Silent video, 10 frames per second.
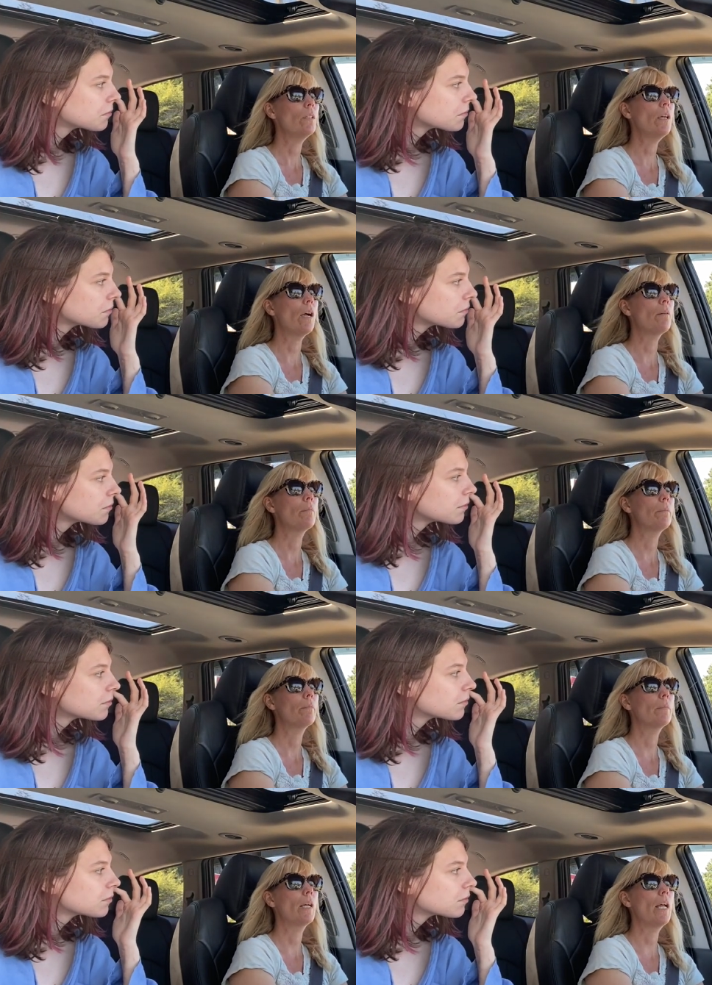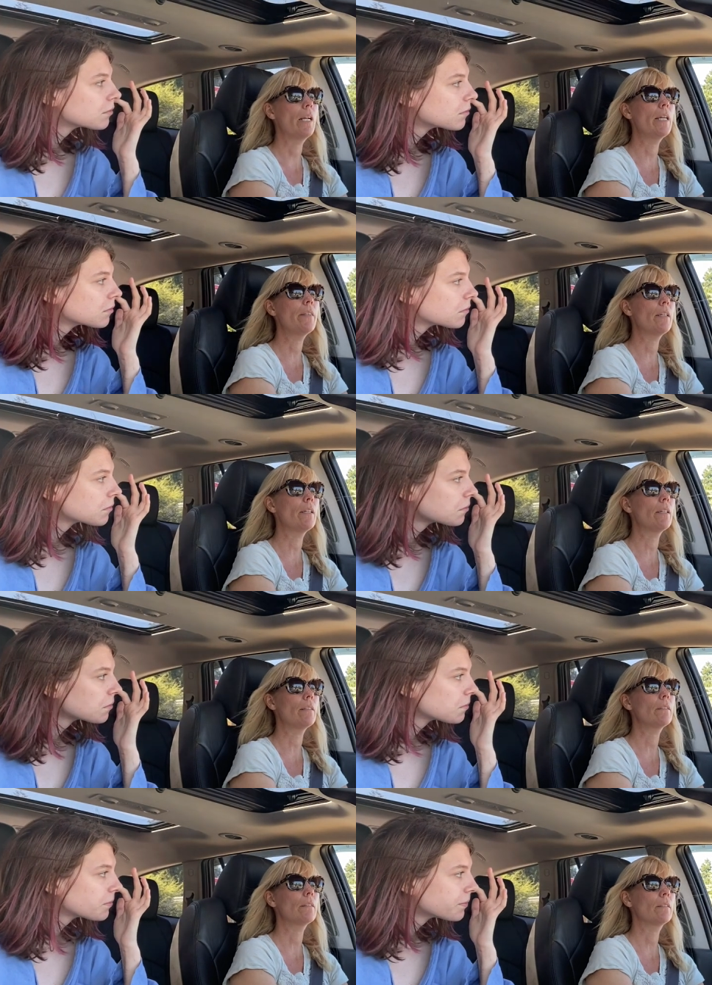Speaker 1: yeah and I think
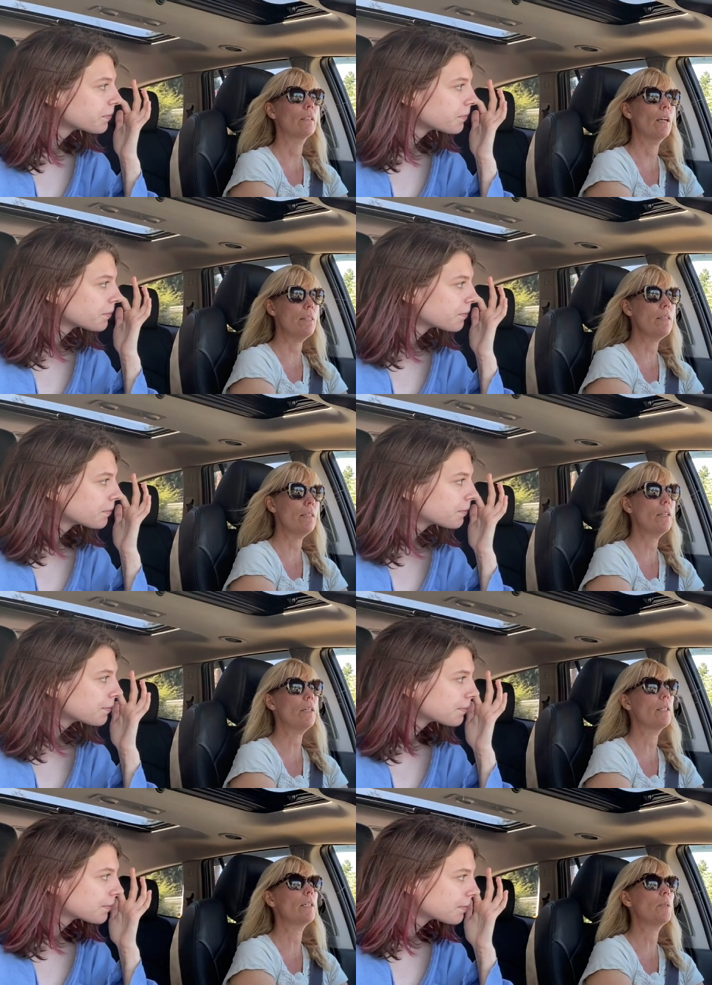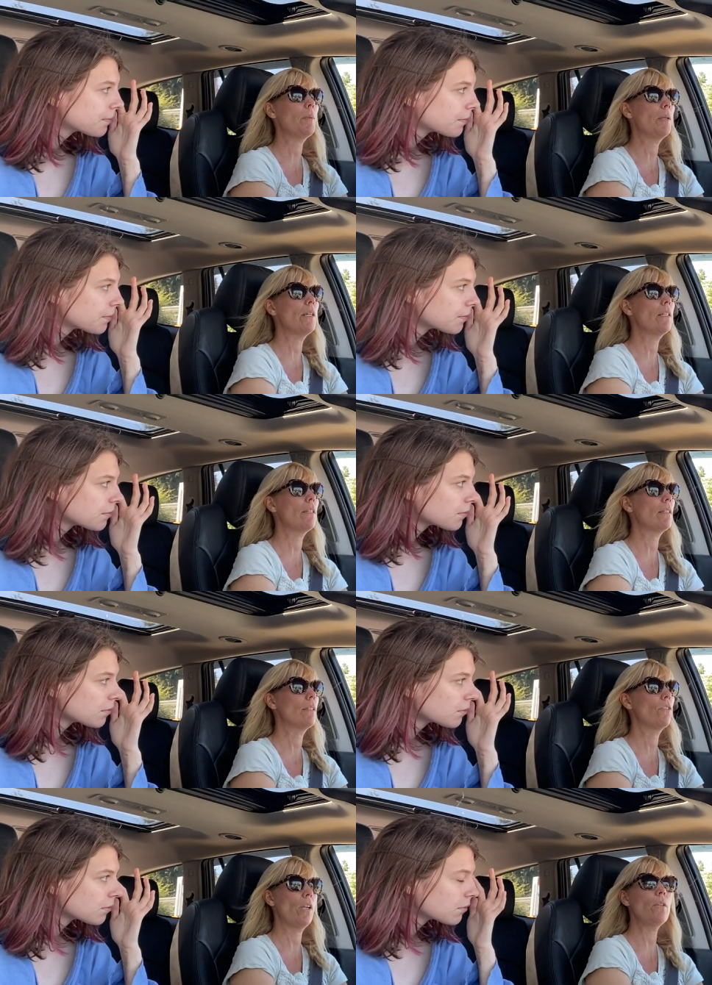I think you're gonna experience
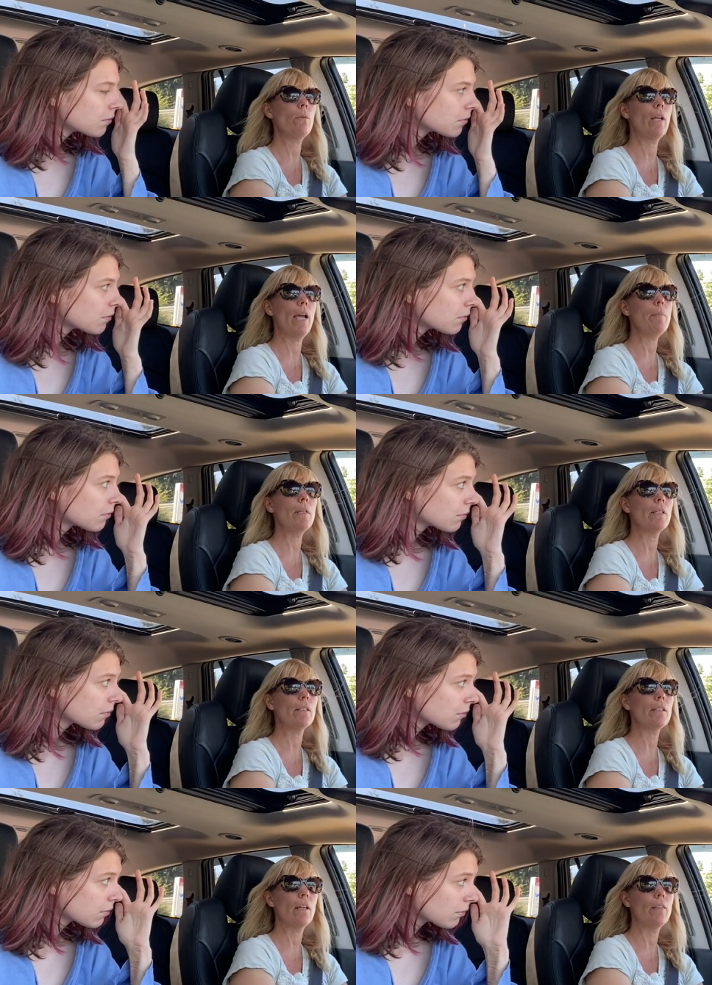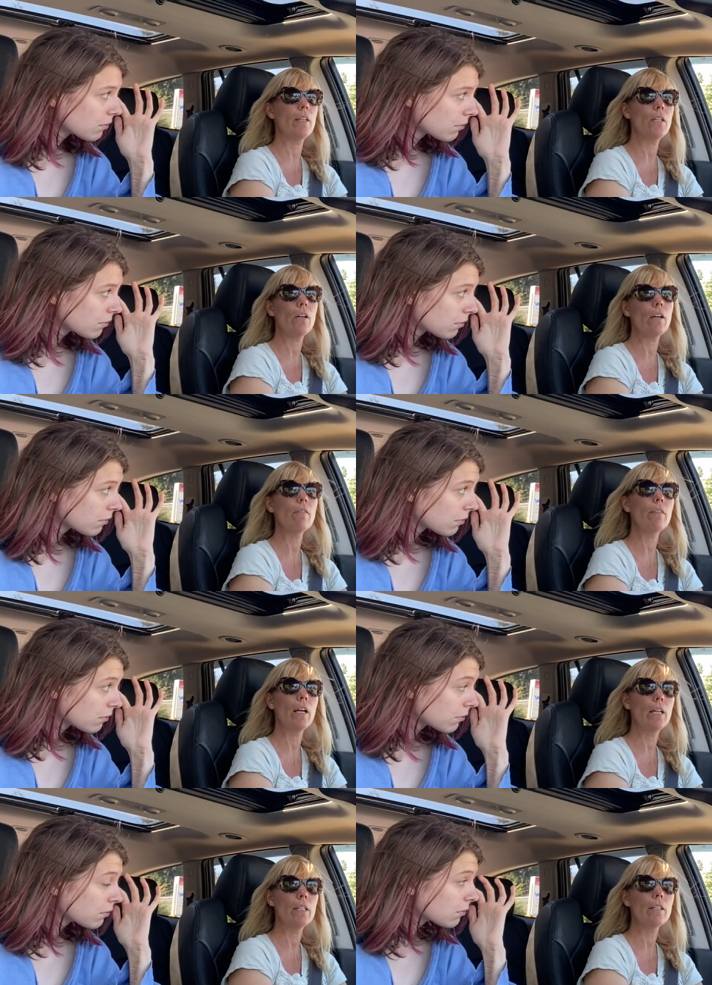genuine happiness I think you're gonna
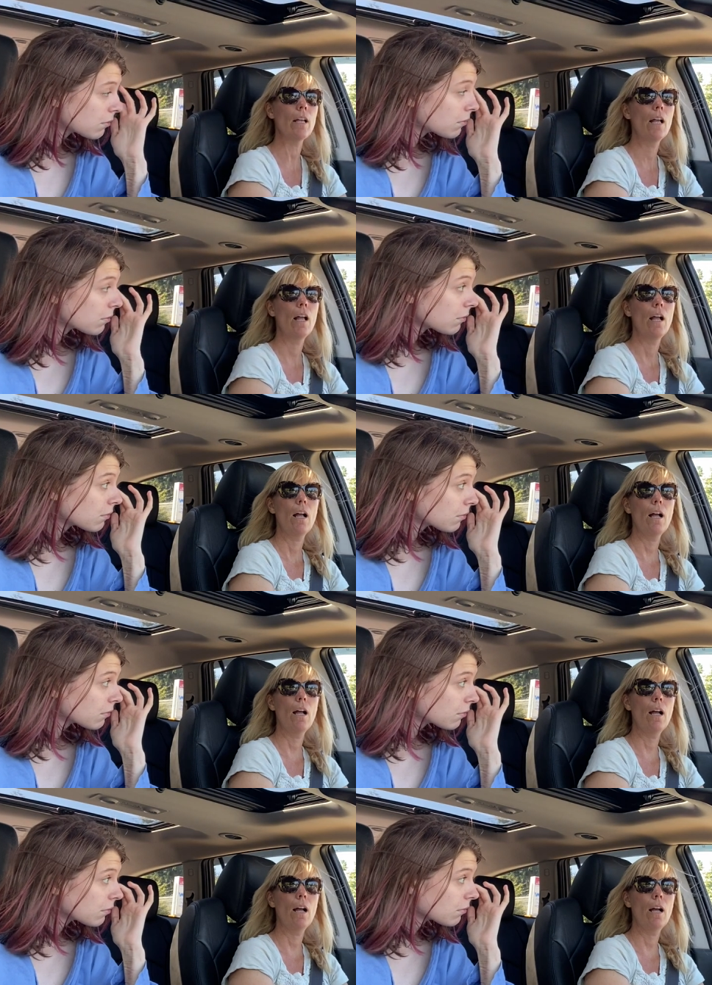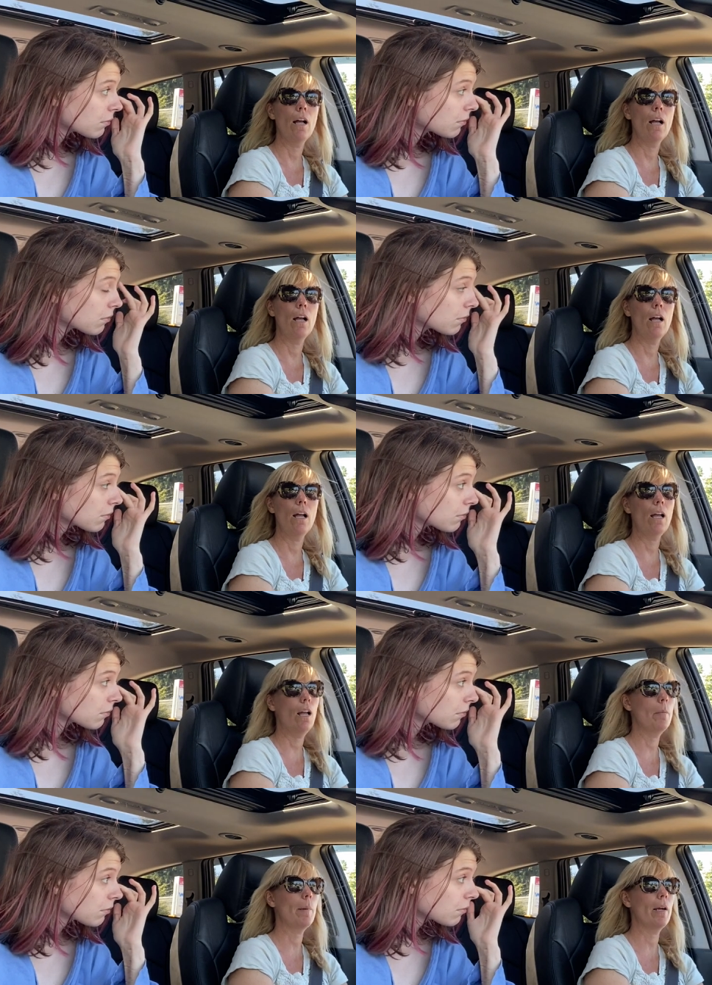find
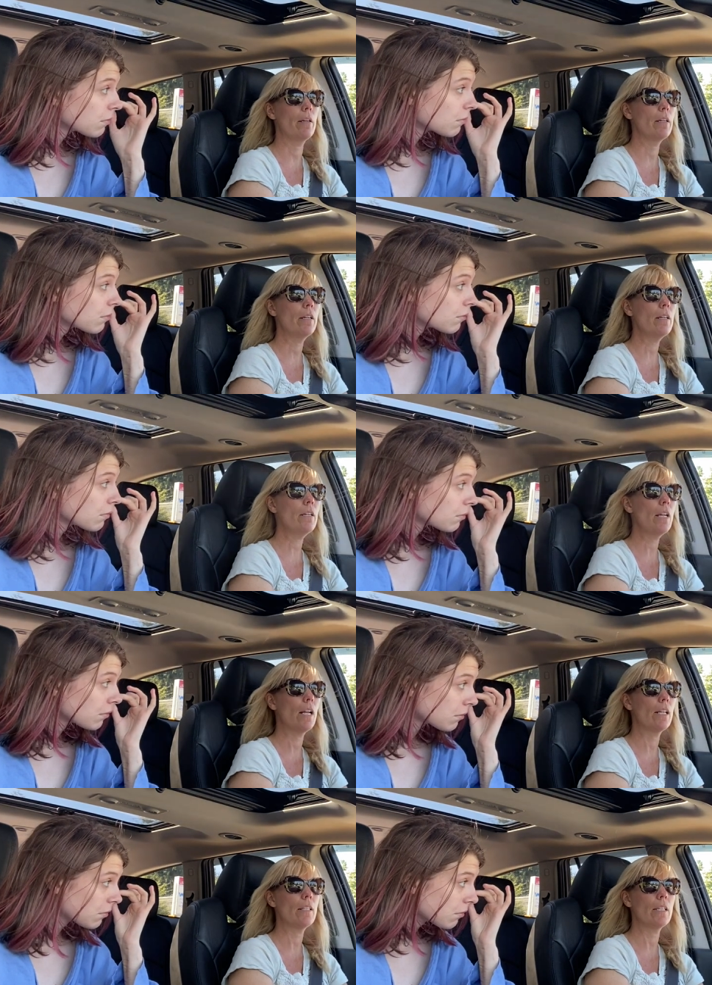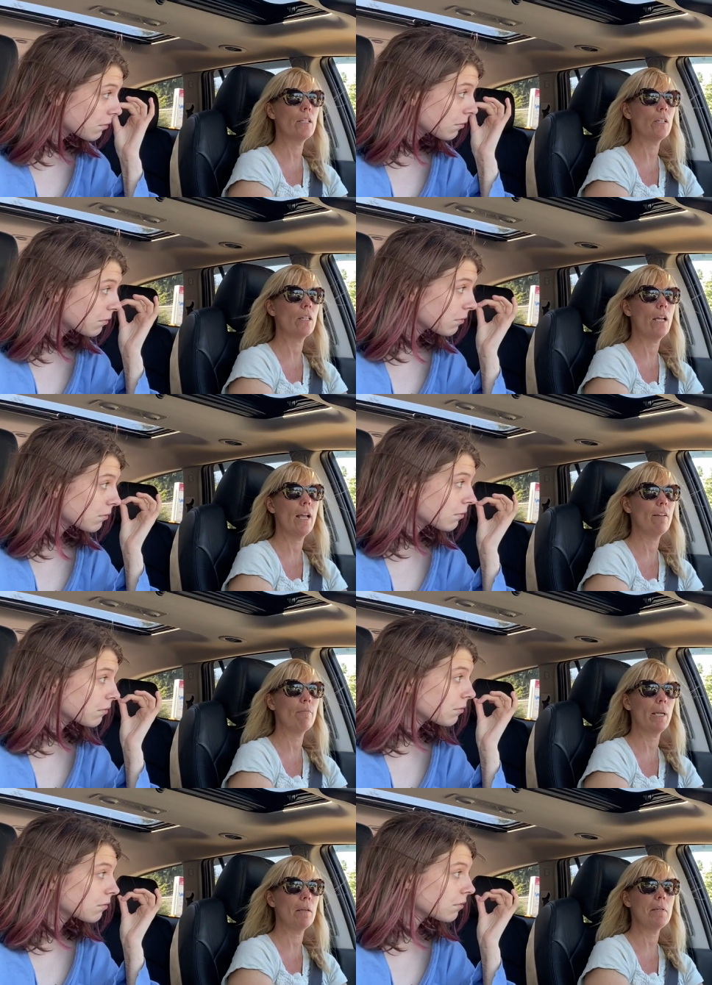uh, a partner and I think you're gonna
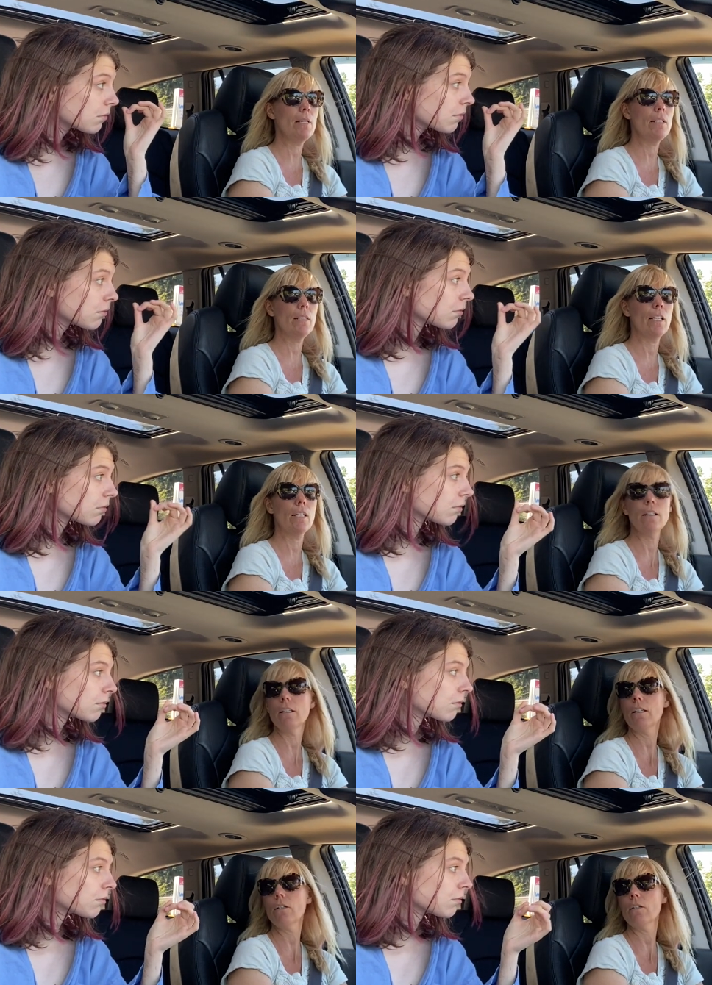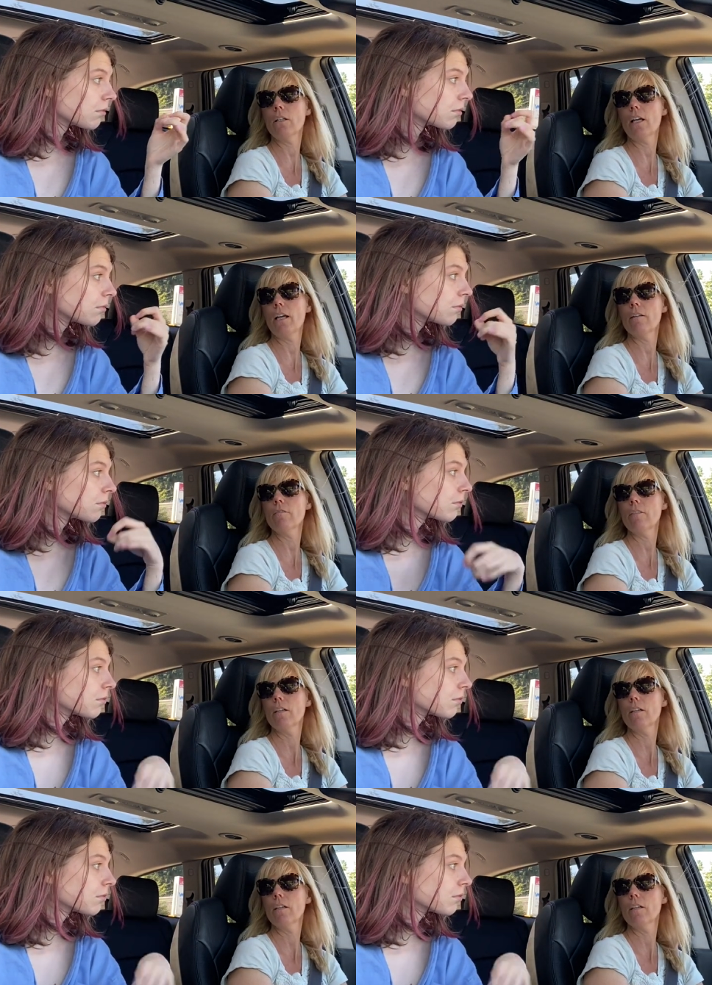have babies and I think you're gonna have